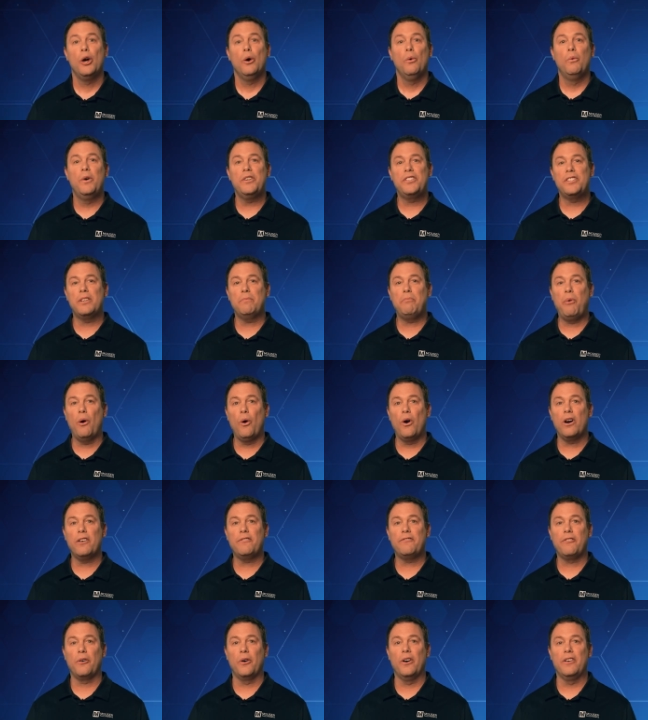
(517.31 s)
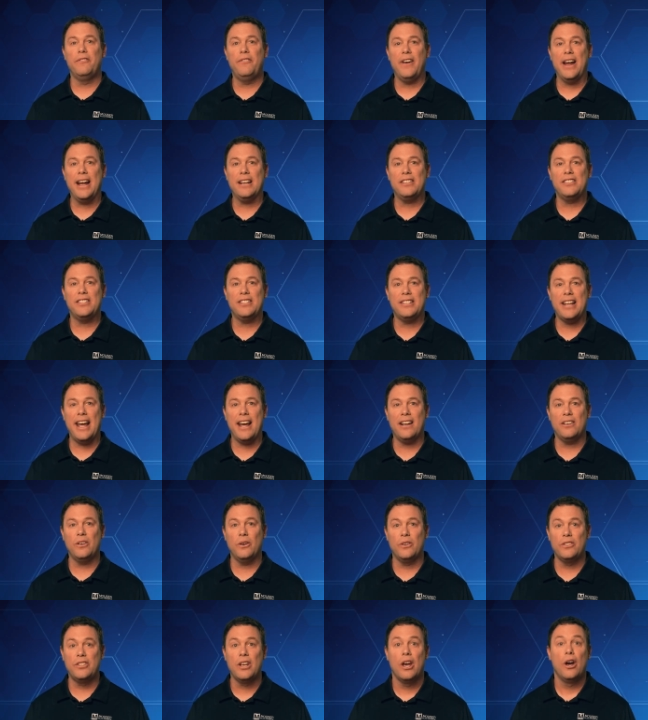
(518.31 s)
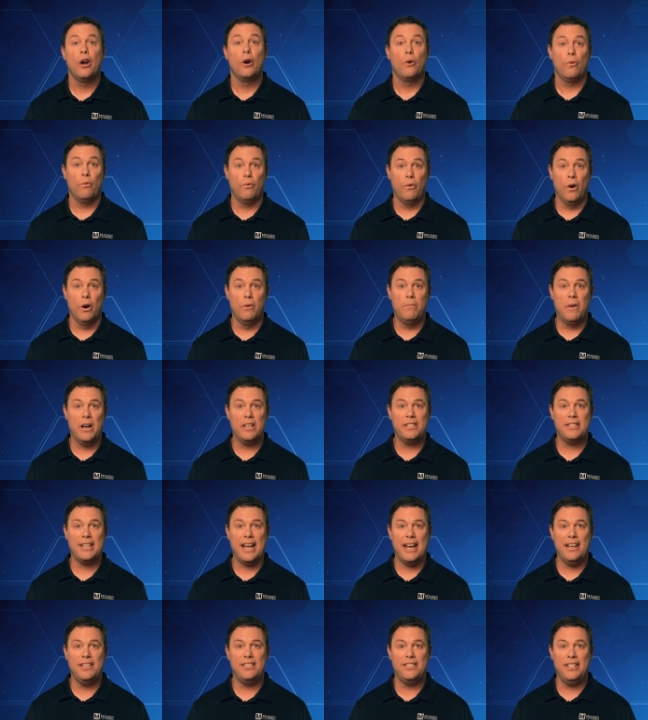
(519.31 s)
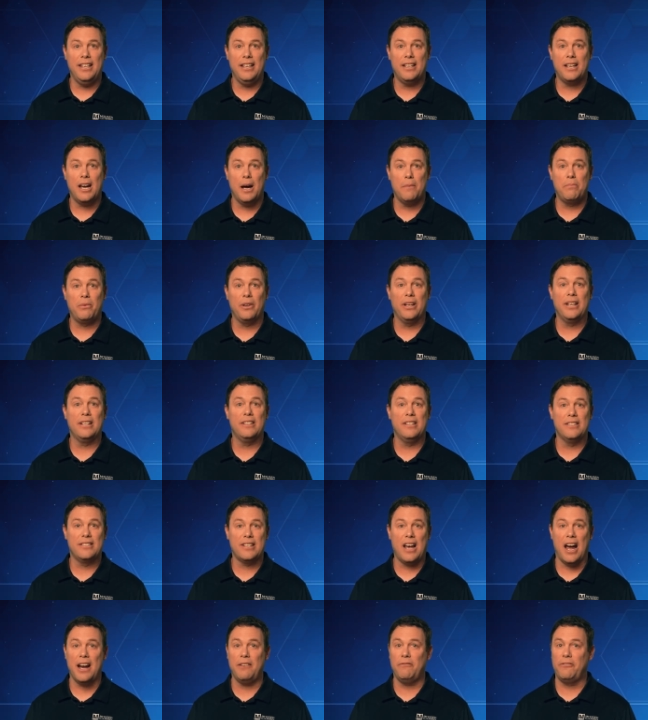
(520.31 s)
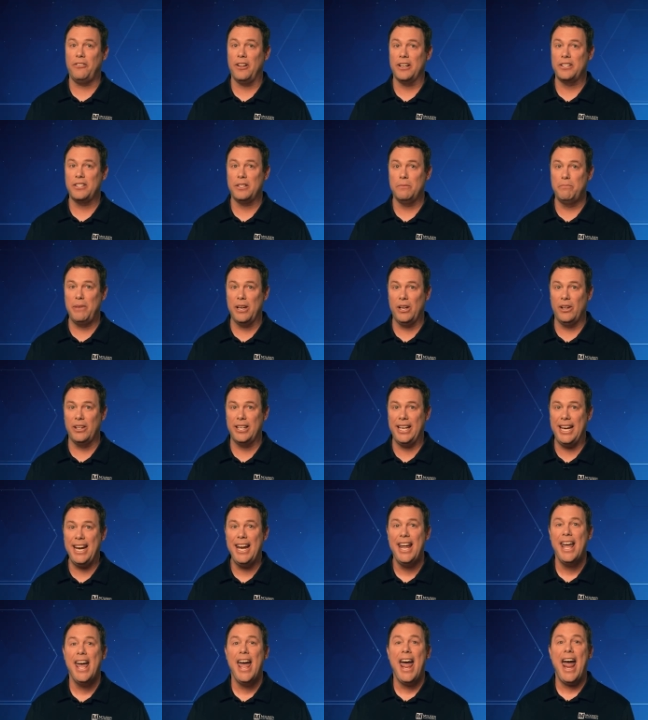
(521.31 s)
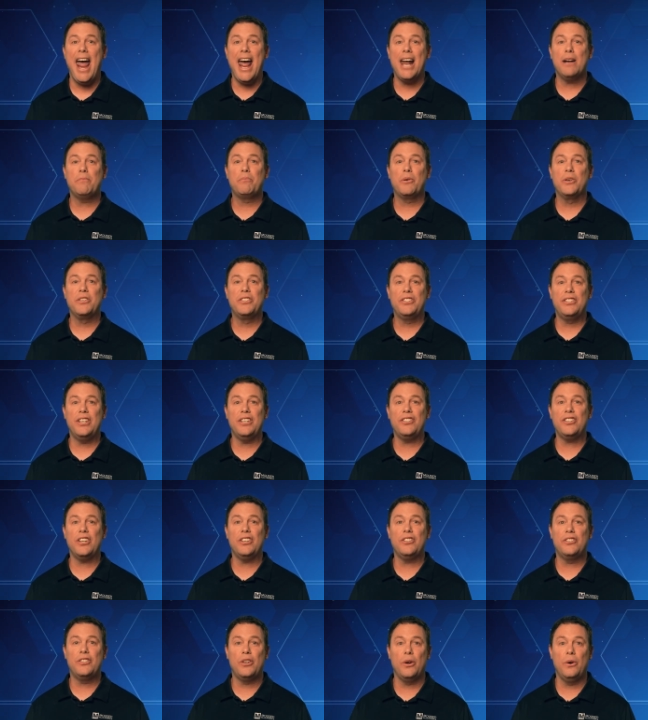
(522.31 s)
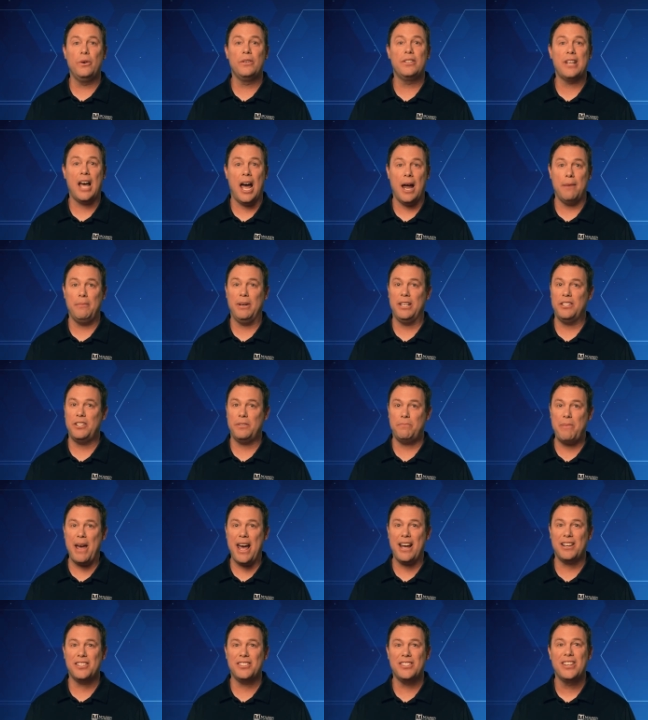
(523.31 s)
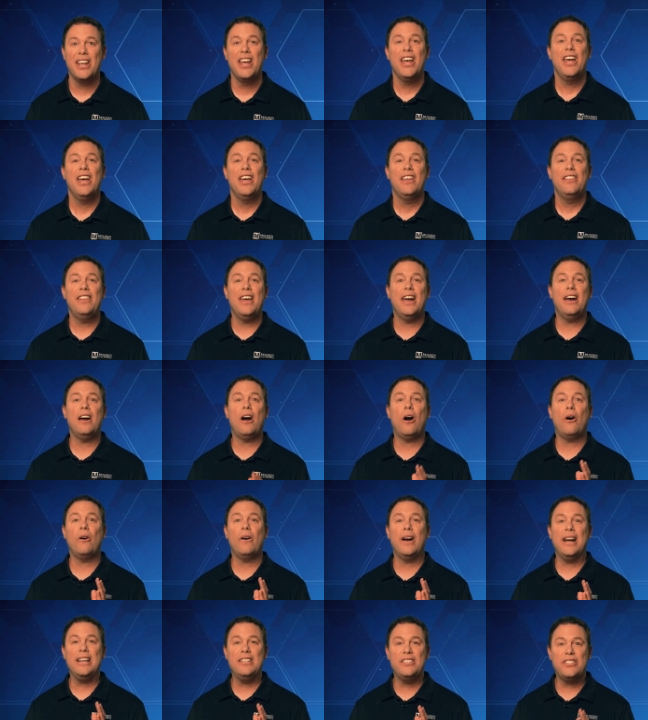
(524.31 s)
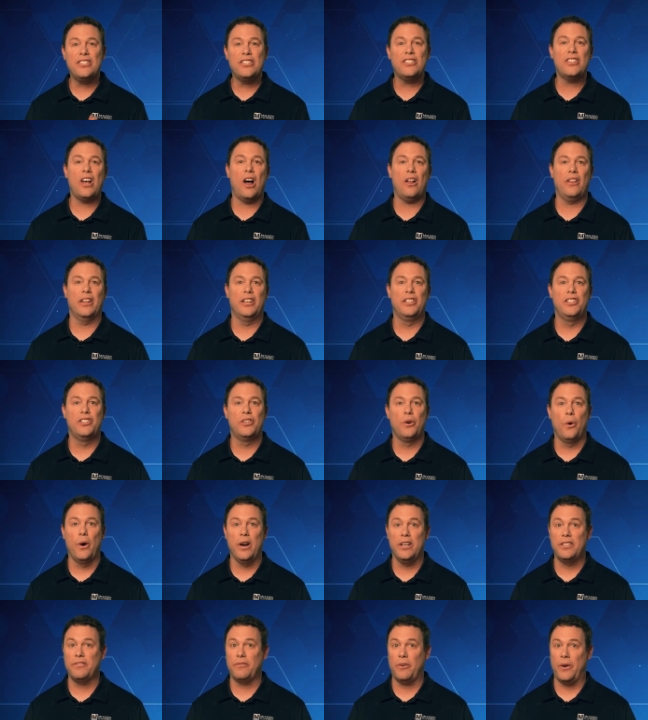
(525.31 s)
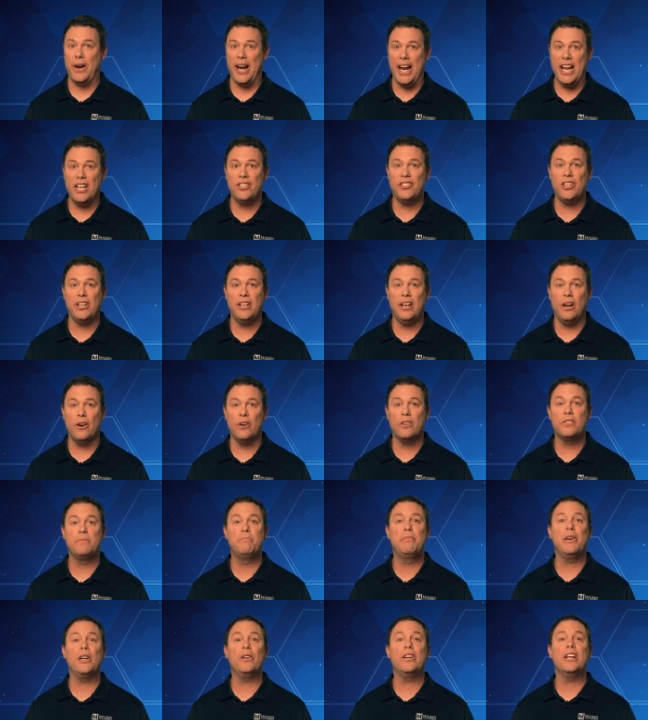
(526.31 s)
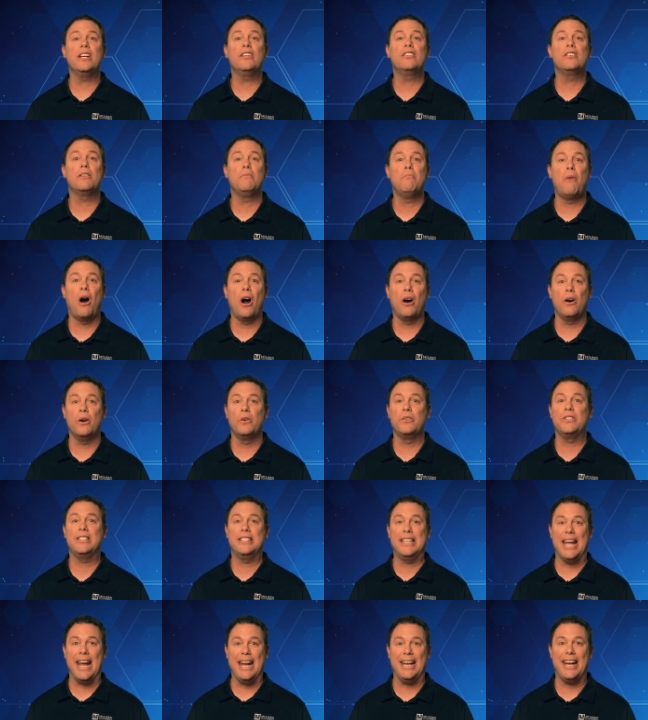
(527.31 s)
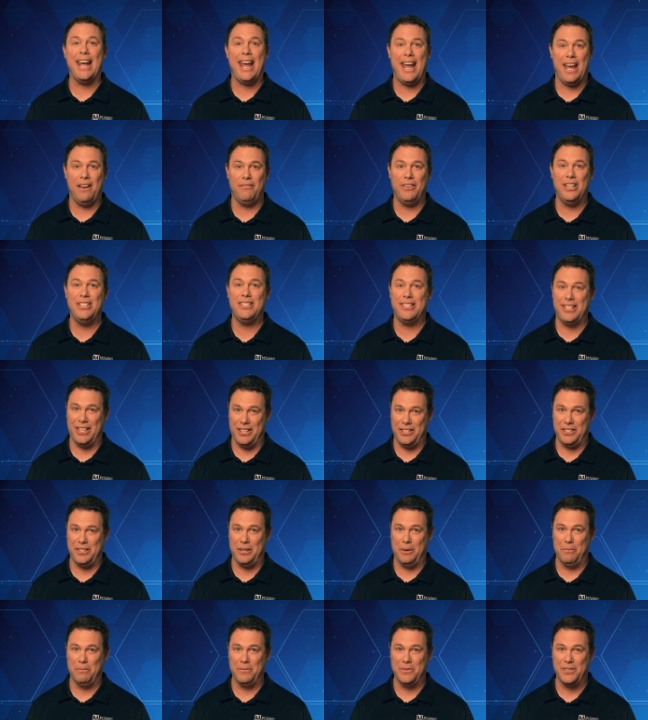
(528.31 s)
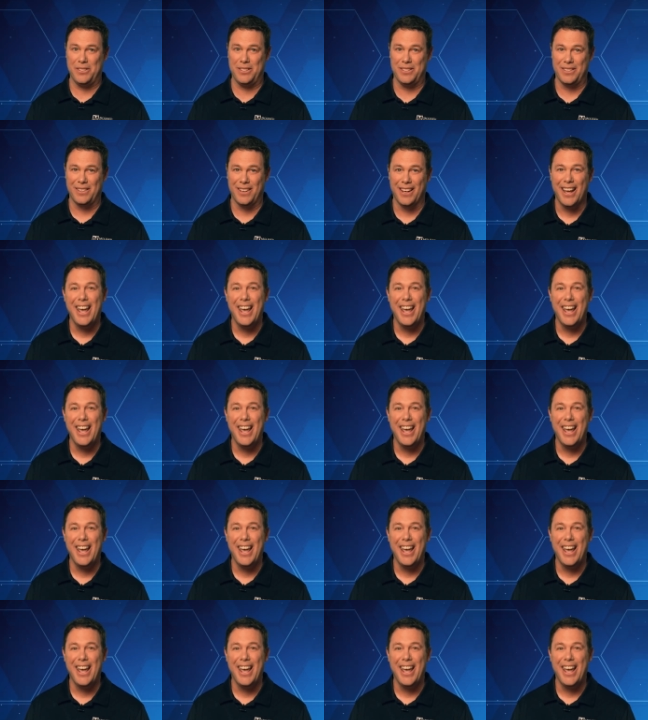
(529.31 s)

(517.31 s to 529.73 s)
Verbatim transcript: With support for advanced standards, robust A C coupling design flexibility, and precision-tuned timing specs, they are a solid choice for engineers building tomorrow's data-heavy systems.